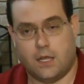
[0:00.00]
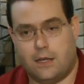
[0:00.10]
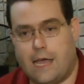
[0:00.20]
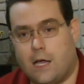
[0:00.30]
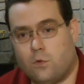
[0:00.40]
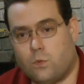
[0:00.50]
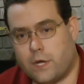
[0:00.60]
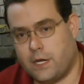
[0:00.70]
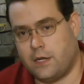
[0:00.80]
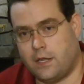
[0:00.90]
Now we're
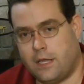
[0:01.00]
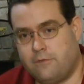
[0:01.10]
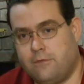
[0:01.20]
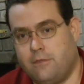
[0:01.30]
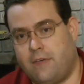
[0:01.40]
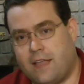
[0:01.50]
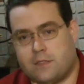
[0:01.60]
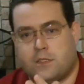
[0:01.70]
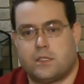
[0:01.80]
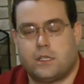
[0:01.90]
going to
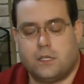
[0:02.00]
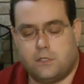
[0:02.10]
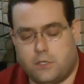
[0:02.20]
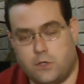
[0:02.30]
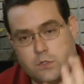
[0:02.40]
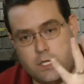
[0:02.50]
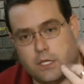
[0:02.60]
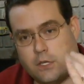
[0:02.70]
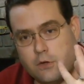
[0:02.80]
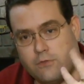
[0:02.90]
advance to
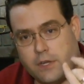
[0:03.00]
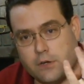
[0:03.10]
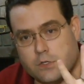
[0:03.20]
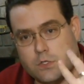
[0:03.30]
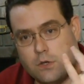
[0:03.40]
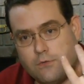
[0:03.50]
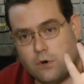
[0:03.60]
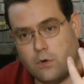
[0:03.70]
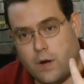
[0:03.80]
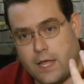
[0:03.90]
using your fingers for
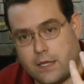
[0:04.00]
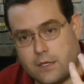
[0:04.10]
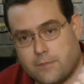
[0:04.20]
a rake.